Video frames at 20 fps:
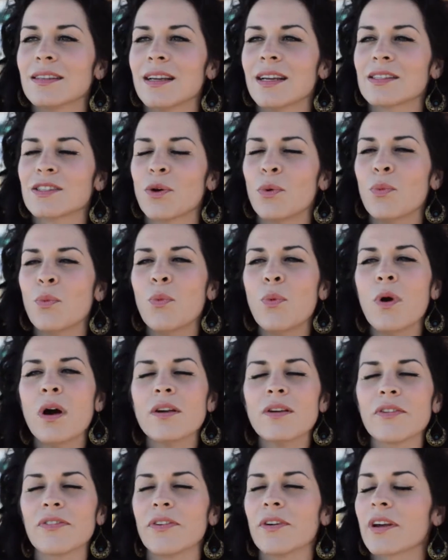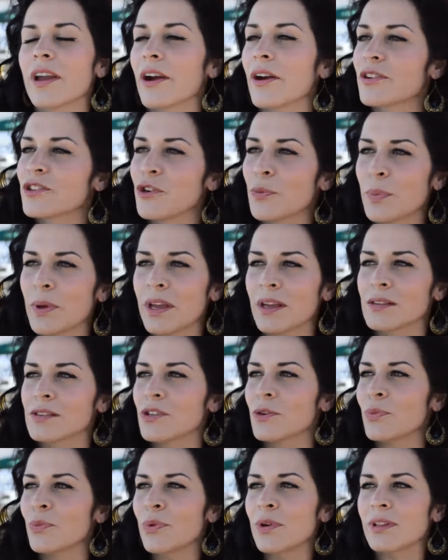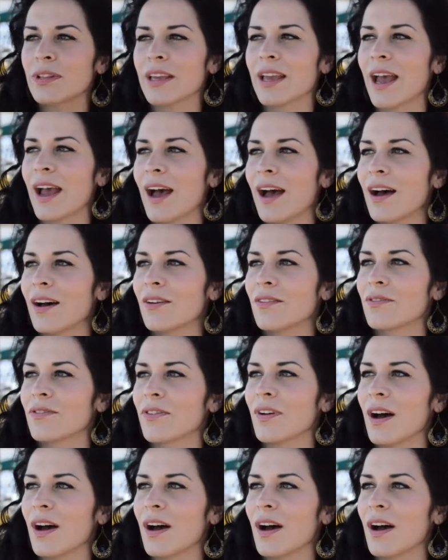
it's a wonderful character piece. You really have